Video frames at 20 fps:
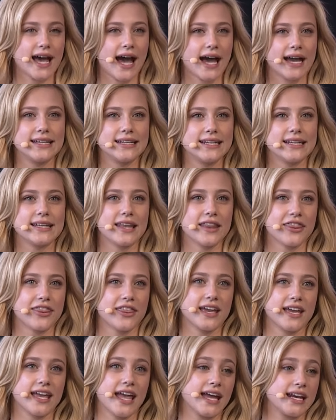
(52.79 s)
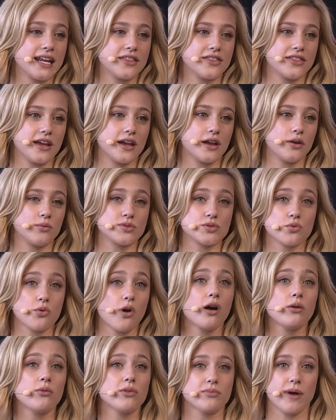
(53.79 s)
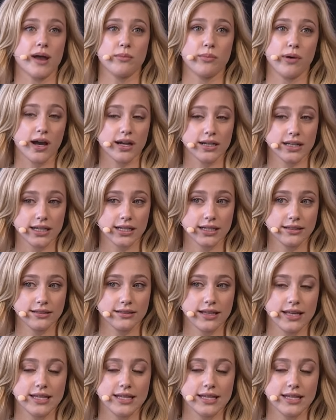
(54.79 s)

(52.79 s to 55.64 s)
I didn't think anything was wrong with my body